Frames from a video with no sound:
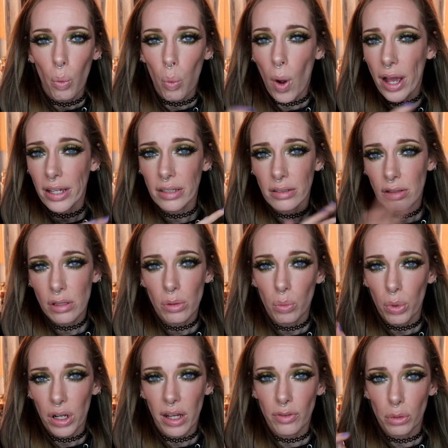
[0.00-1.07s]
white,
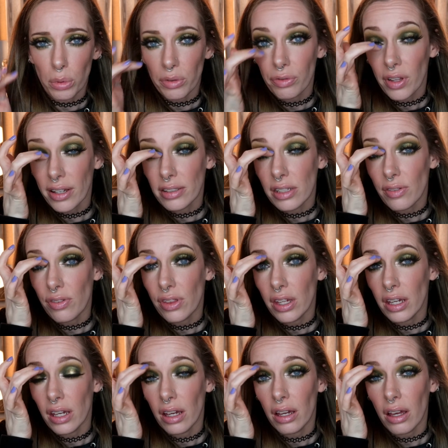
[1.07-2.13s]
whatever reflective
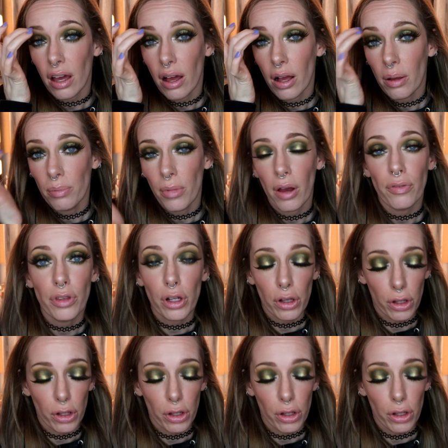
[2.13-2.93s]
thing of the